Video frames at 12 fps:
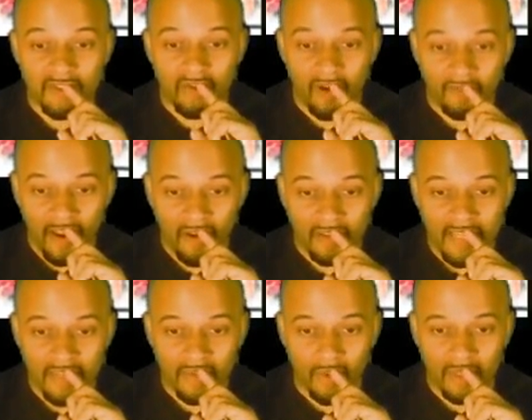strong fire
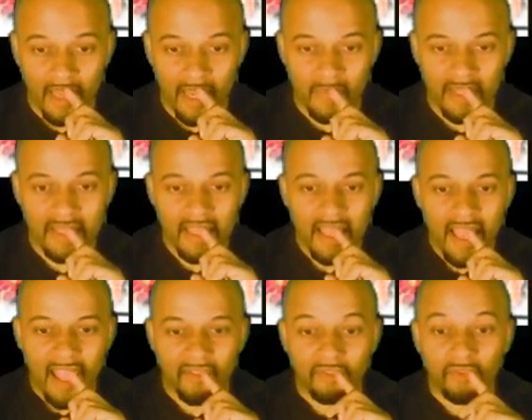attack to all enemies,
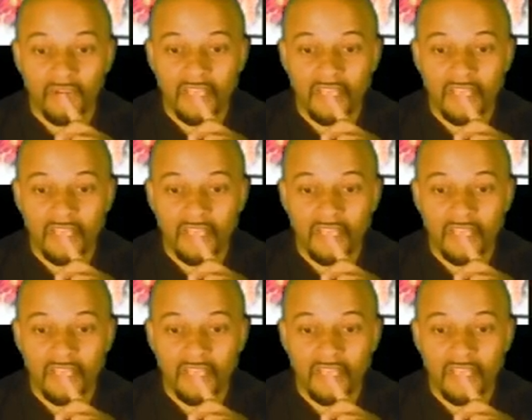and 3